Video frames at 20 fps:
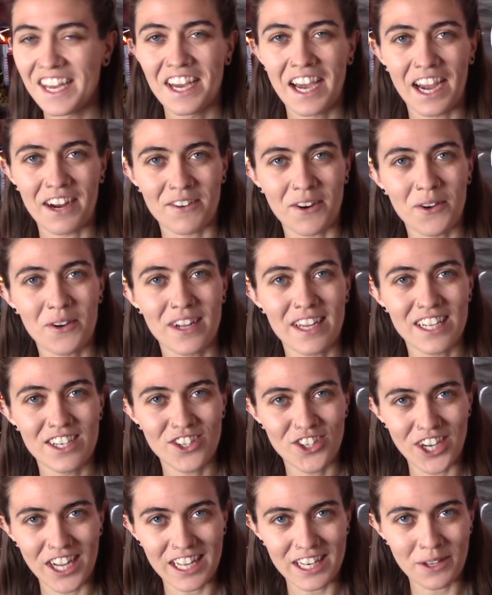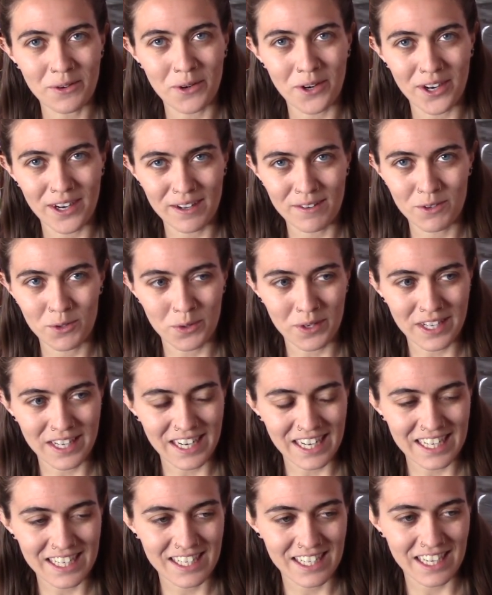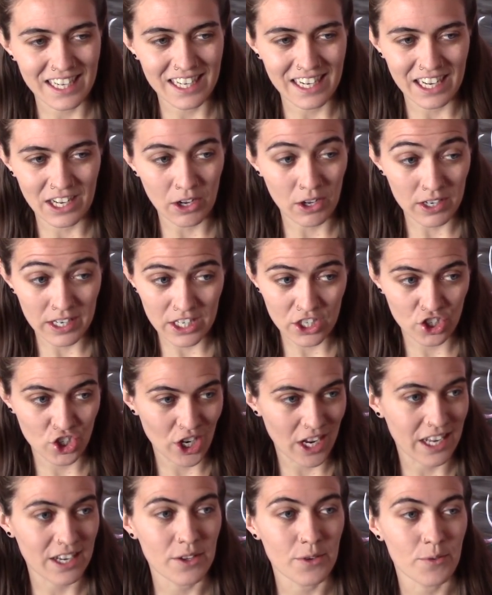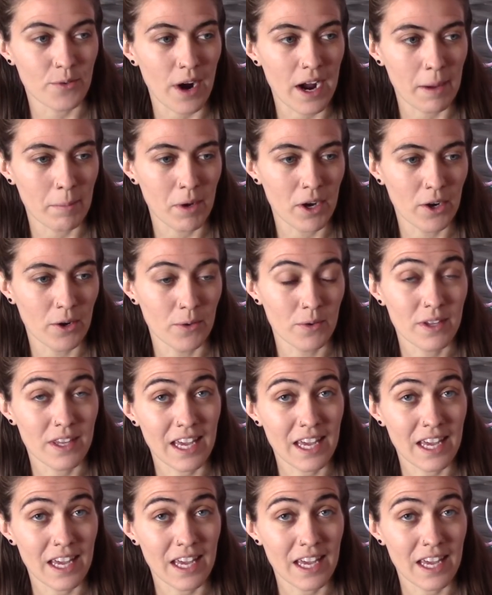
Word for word: I wrote it in January of 2019. I called it JanuWriMo.